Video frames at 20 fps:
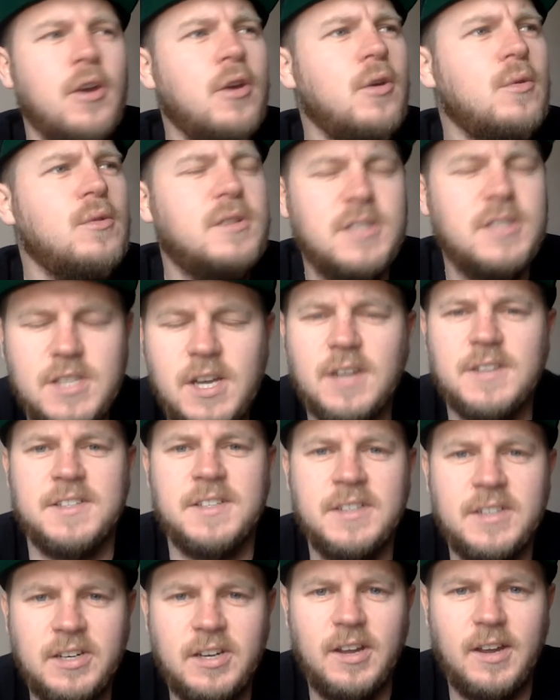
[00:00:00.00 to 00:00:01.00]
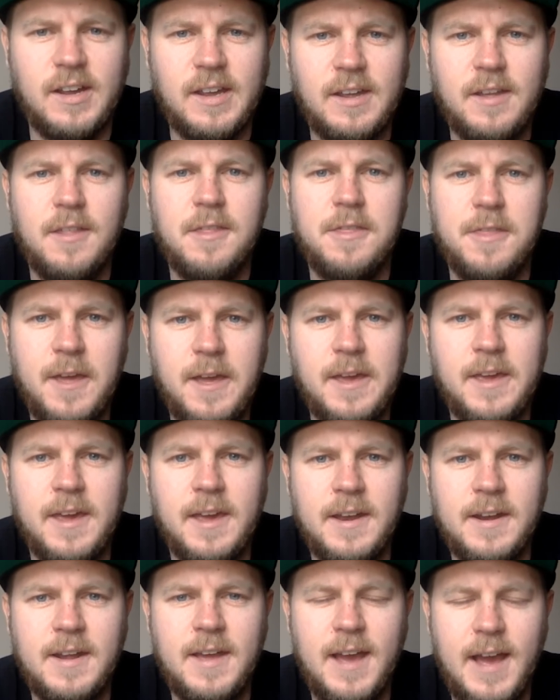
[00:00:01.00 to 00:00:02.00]
Who doesn't like
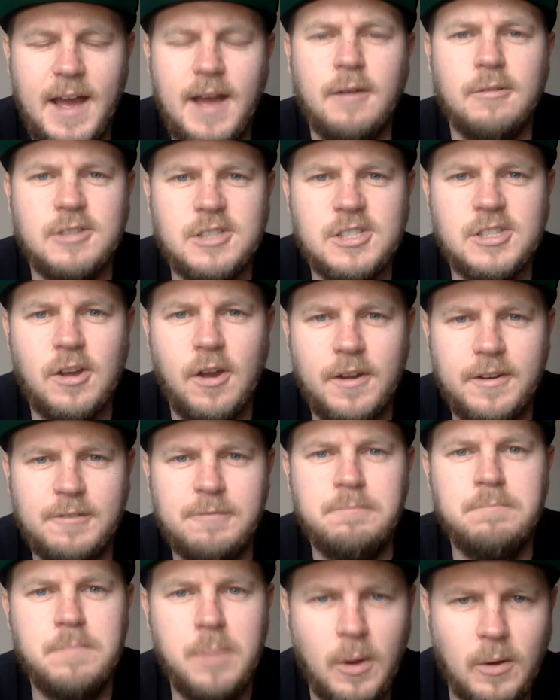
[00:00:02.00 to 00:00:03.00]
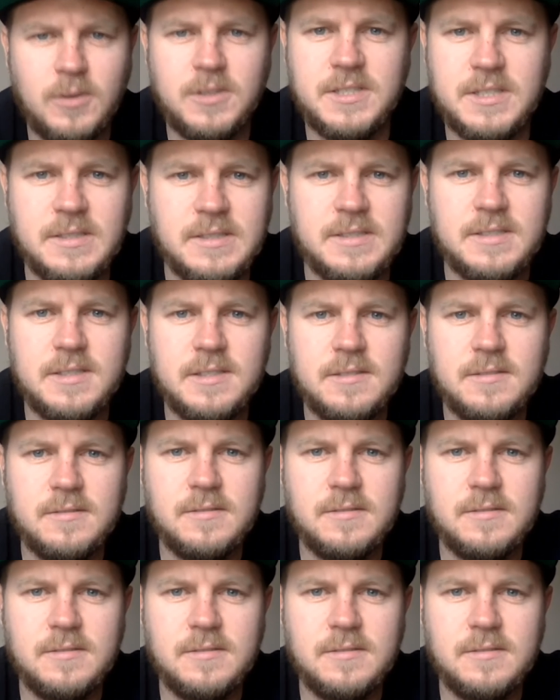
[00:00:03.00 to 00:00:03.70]
thinking outside of boxes?